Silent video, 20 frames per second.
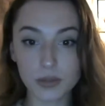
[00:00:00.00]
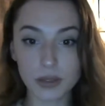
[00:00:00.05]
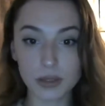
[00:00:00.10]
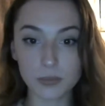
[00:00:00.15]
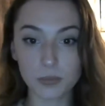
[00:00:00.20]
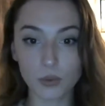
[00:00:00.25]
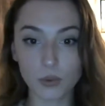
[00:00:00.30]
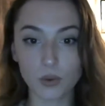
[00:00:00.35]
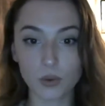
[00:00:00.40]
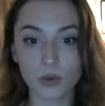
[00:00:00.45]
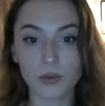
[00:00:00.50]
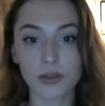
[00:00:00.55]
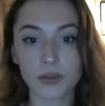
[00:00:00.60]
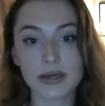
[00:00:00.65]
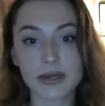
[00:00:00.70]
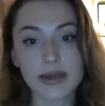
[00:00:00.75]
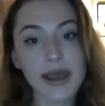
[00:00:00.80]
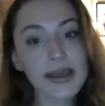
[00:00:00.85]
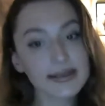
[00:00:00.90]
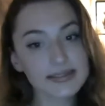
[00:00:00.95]
people the
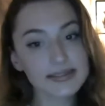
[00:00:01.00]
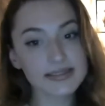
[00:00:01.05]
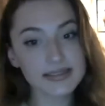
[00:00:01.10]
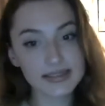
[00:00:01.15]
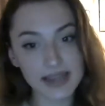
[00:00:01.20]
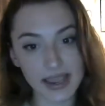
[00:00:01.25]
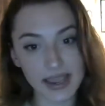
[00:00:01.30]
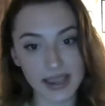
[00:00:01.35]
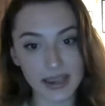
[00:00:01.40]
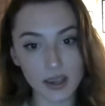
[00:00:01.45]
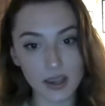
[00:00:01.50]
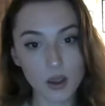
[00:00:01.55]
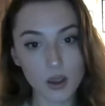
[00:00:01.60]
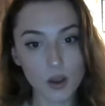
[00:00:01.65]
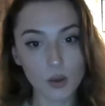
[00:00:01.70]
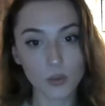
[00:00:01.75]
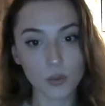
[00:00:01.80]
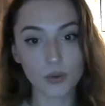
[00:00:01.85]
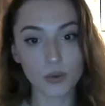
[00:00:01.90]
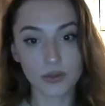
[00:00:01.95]
next day
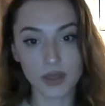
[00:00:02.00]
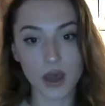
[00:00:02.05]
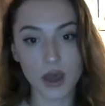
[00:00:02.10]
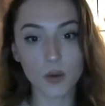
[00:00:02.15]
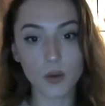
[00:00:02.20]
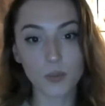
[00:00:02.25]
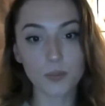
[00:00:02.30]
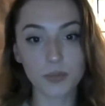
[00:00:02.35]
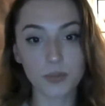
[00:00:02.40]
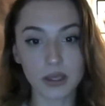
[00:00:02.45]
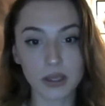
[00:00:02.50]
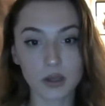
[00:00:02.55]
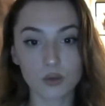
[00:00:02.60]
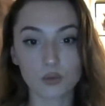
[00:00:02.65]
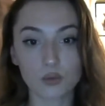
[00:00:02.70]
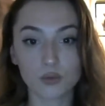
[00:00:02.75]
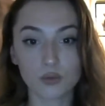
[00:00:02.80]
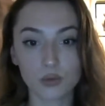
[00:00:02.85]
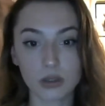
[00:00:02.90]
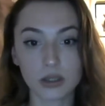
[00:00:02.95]
without
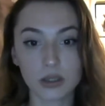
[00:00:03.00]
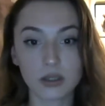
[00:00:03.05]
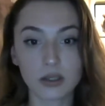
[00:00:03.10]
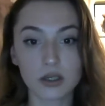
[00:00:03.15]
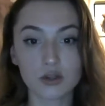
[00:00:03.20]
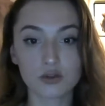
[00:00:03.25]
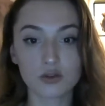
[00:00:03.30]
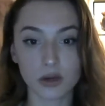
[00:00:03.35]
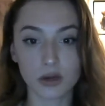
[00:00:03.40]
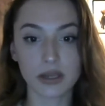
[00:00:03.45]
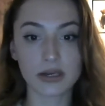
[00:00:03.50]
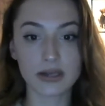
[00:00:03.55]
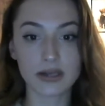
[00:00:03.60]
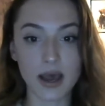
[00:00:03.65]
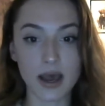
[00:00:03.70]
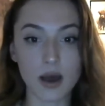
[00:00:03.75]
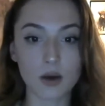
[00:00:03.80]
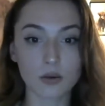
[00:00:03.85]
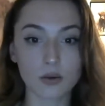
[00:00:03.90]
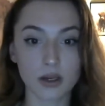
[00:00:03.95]
being really drained
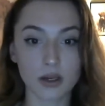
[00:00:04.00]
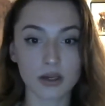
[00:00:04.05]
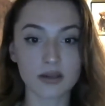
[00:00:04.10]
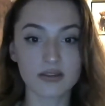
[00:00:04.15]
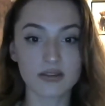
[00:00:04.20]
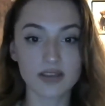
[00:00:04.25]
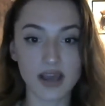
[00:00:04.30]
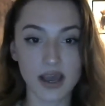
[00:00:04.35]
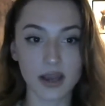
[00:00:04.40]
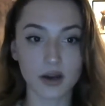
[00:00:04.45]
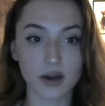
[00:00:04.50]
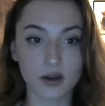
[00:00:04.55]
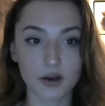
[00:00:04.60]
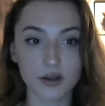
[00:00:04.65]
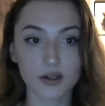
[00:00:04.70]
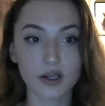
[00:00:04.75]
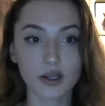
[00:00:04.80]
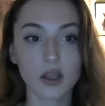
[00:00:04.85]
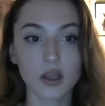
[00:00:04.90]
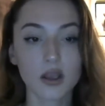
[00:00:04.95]
out and
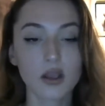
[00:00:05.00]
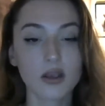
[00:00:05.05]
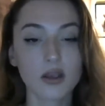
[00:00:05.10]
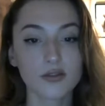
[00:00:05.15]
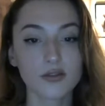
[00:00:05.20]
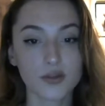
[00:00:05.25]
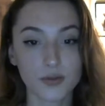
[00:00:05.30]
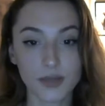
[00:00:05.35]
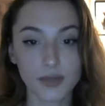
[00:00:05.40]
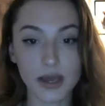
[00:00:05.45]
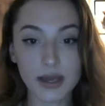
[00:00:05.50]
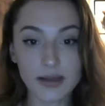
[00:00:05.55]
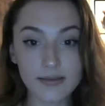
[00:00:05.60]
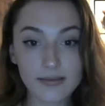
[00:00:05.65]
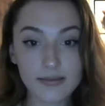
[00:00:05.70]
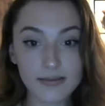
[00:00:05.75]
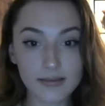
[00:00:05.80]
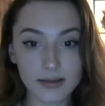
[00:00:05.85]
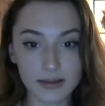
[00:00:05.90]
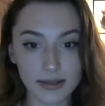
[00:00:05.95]
tired. So that
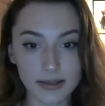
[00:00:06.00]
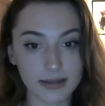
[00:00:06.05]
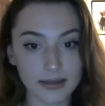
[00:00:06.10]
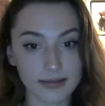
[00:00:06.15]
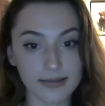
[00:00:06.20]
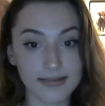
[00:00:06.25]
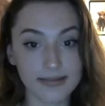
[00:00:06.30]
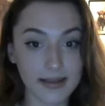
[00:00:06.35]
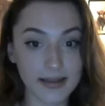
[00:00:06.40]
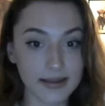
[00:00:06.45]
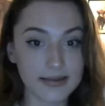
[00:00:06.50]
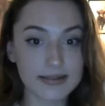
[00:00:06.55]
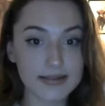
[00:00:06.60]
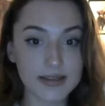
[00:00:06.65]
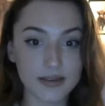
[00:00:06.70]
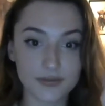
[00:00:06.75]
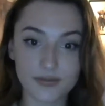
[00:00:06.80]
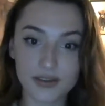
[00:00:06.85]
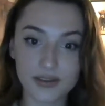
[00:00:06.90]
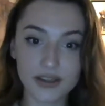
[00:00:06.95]
is the
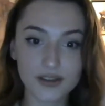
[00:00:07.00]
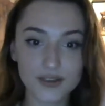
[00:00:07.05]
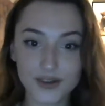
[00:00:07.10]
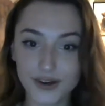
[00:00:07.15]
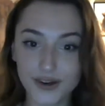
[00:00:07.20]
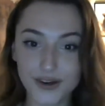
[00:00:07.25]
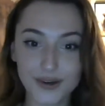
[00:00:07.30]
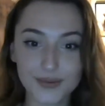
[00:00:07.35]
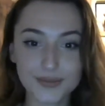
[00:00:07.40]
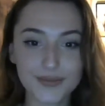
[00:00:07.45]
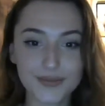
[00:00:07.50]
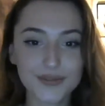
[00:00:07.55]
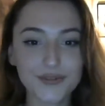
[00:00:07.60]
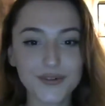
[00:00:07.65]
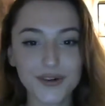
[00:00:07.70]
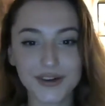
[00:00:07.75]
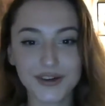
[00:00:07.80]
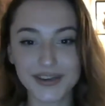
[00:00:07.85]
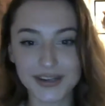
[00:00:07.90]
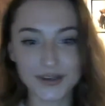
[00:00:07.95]
scientific term
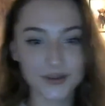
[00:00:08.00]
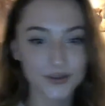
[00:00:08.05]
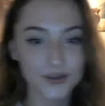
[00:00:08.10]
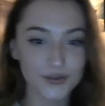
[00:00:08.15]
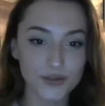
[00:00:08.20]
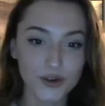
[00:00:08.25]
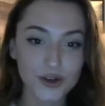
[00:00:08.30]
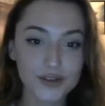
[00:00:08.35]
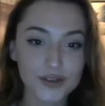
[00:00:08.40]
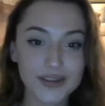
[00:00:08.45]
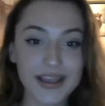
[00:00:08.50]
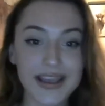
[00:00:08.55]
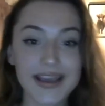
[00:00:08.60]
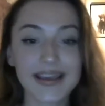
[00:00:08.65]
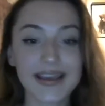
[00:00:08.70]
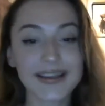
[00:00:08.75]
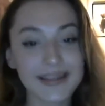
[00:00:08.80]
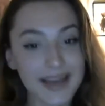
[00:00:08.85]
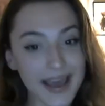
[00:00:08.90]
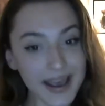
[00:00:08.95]
for an introvert.
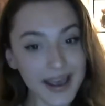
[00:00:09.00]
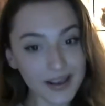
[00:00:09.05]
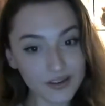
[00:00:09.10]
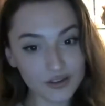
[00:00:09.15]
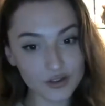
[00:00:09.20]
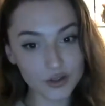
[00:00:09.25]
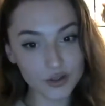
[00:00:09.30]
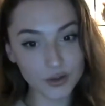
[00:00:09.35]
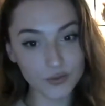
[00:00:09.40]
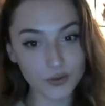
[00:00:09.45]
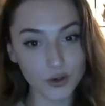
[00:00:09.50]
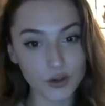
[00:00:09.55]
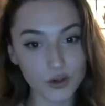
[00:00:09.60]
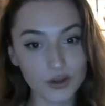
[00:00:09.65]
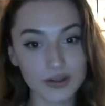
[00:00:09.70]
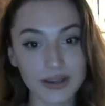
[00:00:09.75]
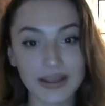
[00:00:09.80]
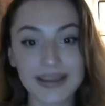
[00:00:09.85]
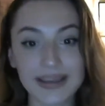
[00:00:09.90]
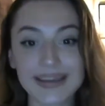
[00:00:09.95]
An
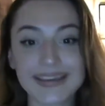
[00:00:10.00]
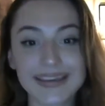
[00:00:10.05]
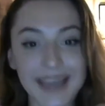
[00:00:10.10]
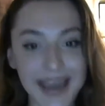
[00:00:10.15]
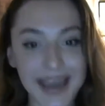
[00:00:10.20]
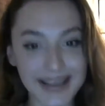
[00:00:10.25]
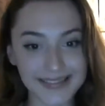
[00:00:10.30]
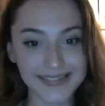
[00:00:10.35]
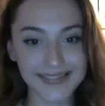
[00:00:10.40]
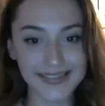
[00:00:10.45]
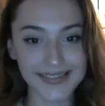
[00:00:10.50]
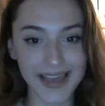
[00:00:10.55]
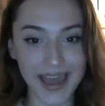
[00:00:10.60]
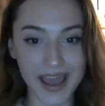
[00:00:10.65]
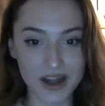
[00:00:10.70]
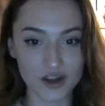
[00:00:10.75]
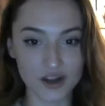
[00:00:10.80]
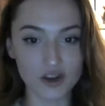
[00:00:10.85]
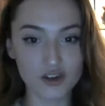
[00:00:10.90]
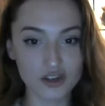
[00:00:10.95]
extrovert gets
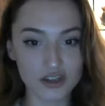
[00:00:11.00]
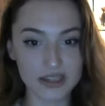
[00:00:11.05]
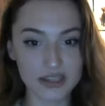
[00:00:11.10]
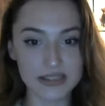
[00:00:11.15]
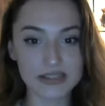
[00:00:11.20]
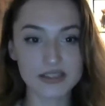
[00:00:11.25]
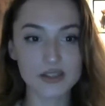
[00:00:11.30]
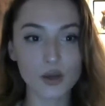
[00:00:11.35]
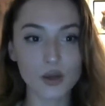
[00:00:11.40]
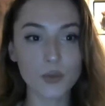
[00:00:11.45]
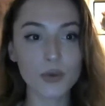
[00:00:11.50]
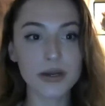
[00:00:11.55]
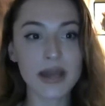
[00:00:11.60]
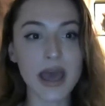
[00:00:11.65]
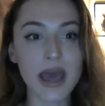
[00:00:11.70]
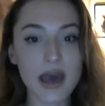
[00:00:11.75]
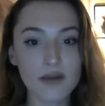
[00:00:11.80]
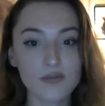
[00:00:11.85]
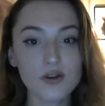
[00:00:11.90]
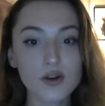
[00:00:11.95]
energy. So
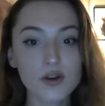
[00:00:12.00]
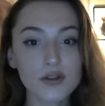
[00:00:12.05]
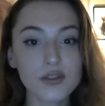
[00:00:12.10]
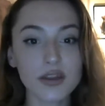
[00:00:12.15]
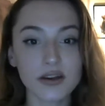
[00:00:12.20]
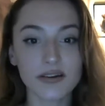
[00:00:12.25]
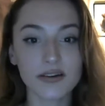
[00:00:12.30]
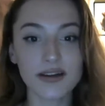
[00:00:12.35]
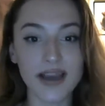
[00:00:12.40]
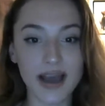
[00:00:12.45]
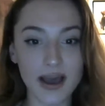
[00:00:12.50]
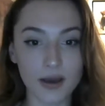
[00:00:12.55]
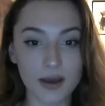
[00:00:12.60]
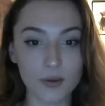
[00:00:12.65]
whenever they're